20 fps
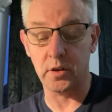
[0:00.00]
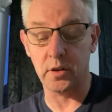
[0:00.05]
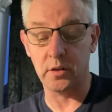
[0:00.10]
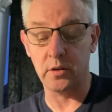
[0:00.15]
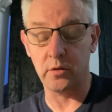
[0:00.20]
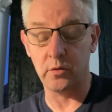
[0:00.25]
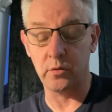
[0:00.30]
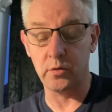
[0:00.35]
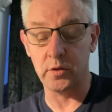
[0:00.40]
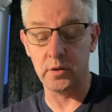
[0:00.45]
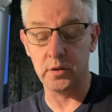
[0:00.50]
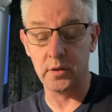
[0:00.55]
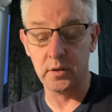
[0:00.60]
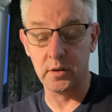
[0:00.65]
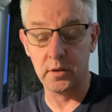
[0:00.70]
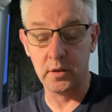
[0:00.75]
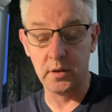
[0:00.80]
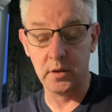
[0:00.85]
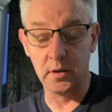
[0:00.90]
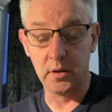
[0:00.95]
in the road,
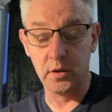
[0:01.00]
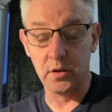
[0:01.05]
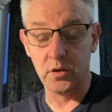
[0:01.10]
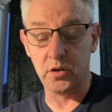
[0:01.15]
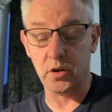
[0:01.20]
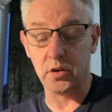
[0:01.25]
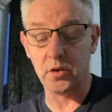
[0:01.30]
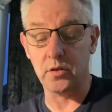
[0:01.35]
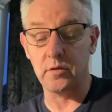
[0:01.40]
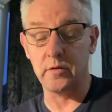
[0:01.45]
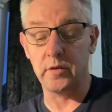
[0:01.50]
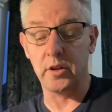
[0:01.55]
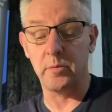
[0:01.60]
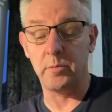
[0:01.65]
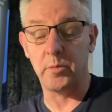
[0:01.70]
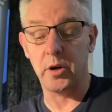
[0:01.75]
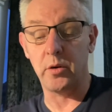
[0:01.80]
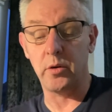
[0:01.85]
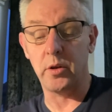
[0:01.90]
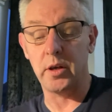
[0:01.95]
just over the
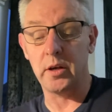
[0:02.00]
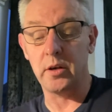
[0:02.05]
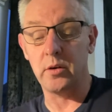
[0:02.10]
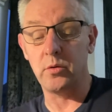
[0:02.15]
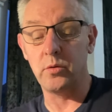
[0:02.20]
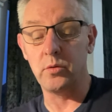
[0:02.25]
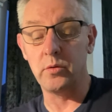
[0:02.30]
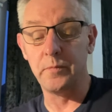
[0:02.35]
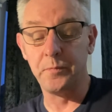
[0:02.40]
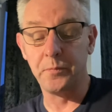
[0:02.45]
brow of the hill.